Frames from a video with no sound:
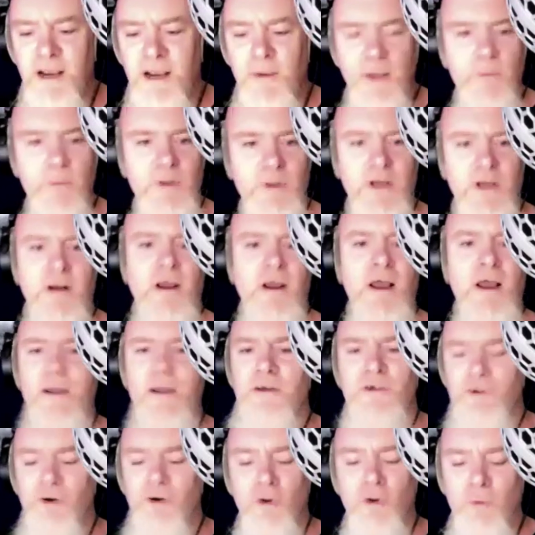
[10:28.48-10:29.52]
away with a client
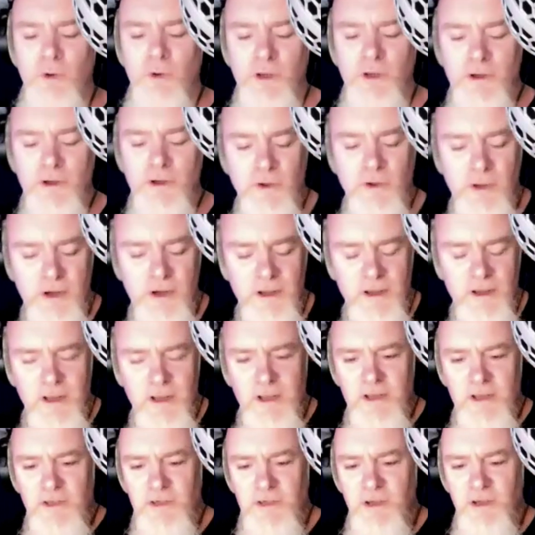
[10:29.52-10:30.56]
because you don't know what you're doing.
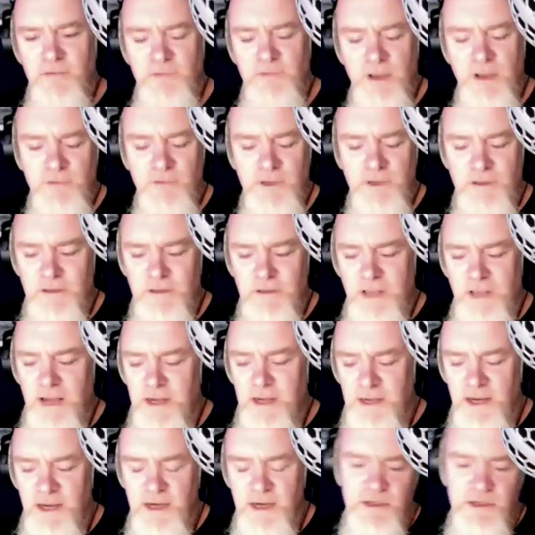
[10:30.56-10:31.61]
So you have to have the
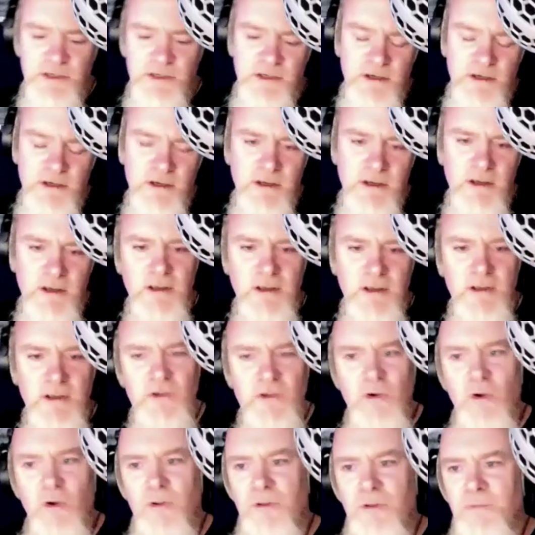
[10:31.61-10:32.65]
dedication to
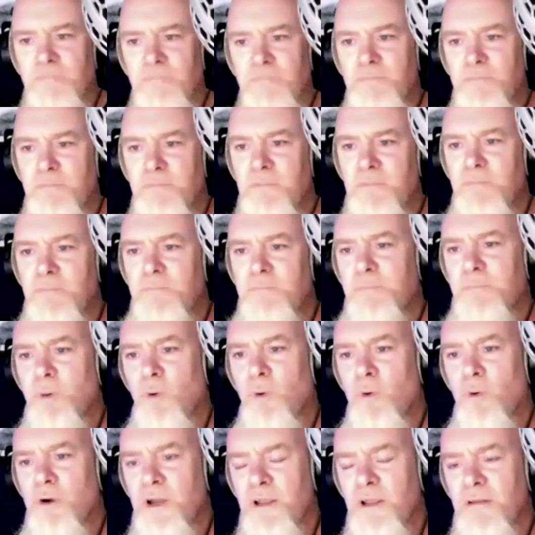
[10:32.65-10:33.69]
do all the
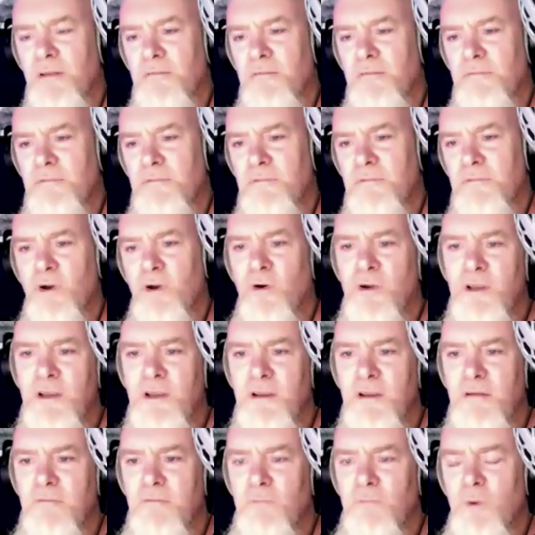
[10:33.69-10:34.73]
boring
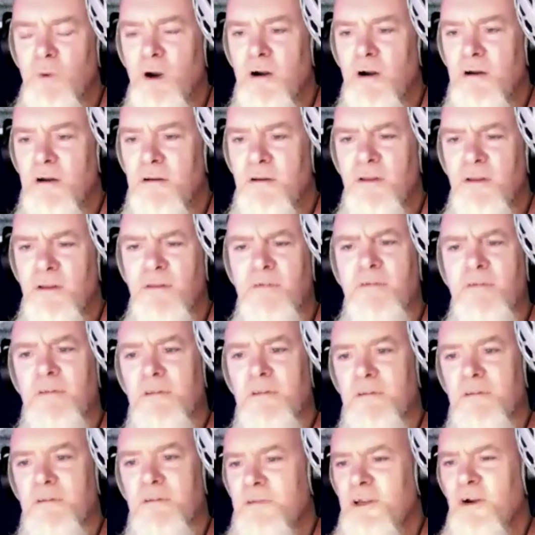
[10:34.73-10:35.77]
donkey work, all
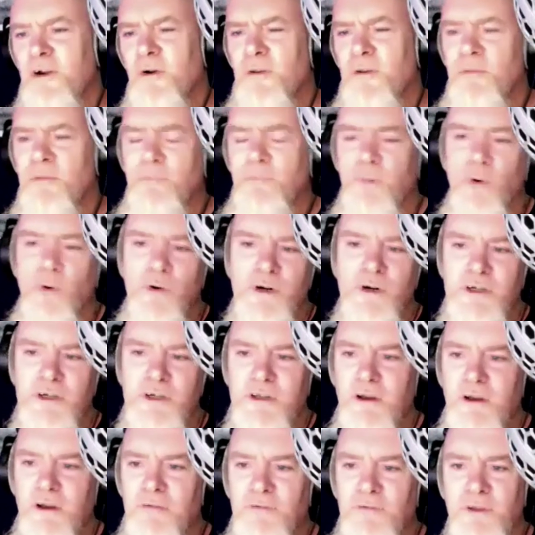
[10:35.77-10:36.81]
the boring
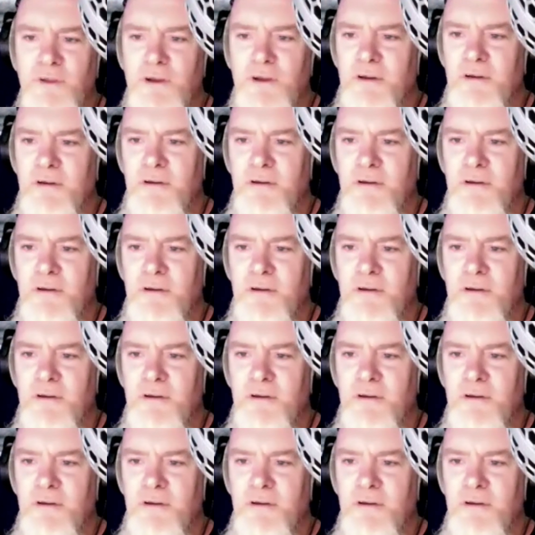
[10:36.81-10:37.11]
stuff that.